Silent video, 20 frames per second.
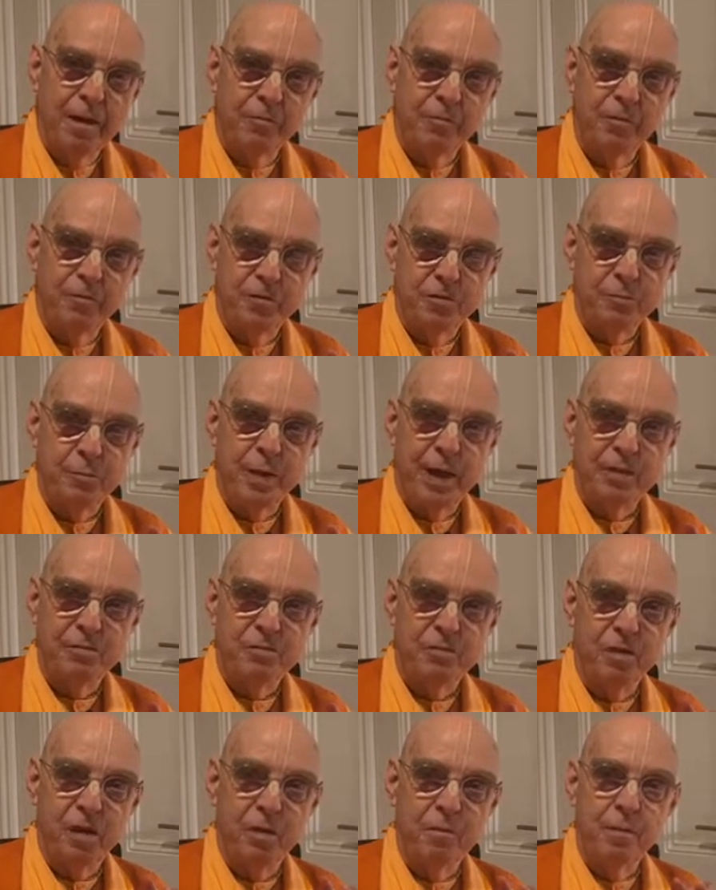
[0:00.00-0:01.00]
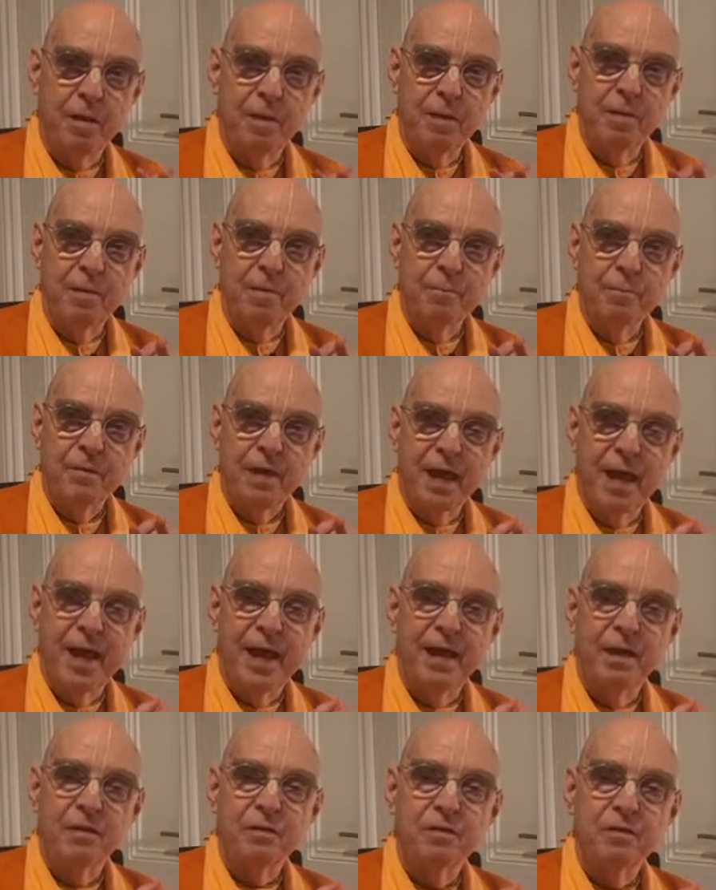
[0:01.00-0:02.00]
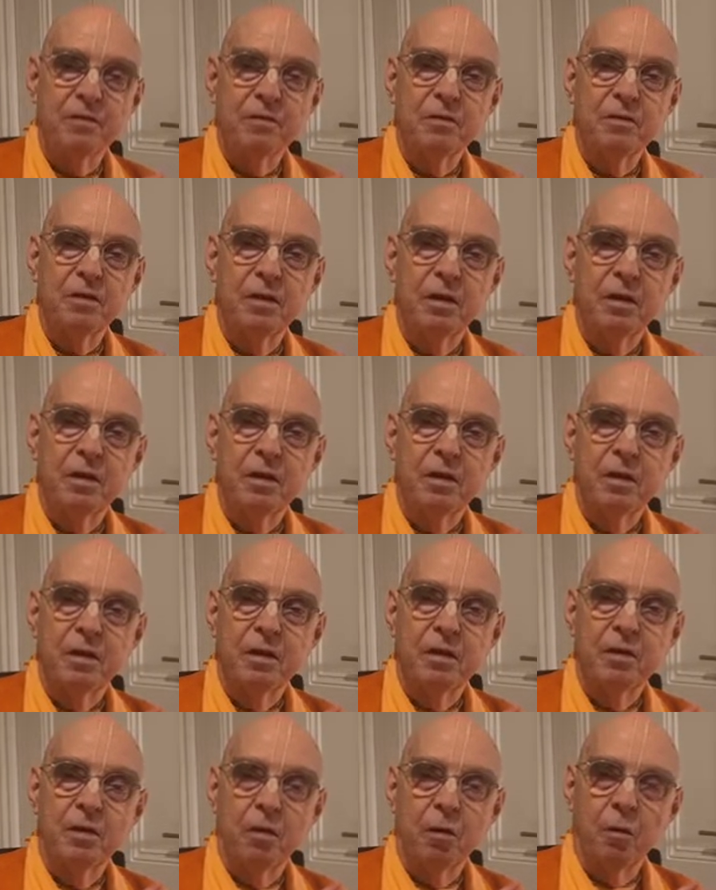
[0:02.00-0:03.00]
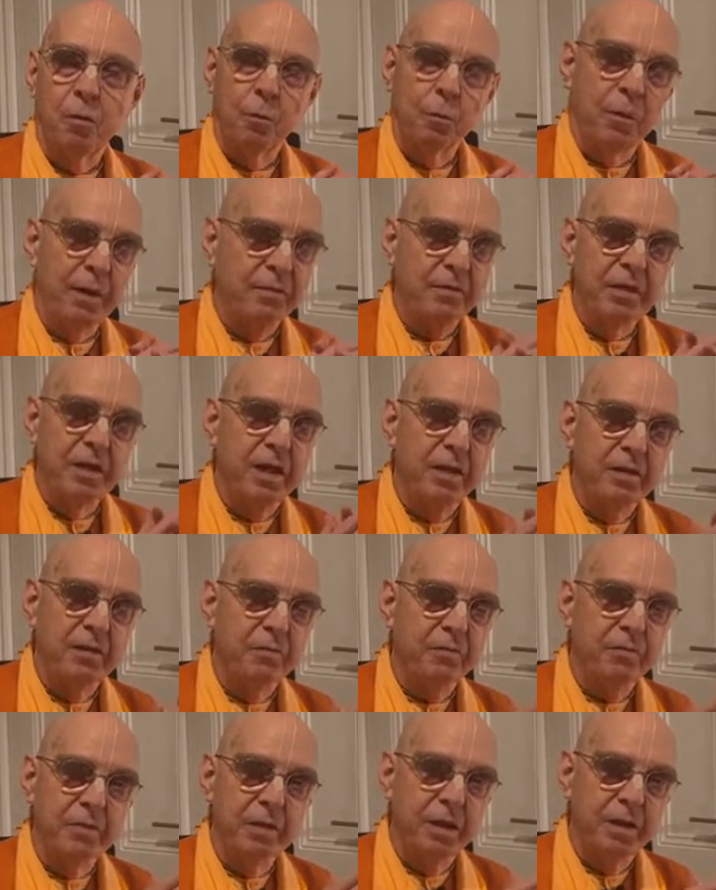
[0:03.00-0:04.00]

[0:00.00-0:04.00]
of this pastime, somewhere in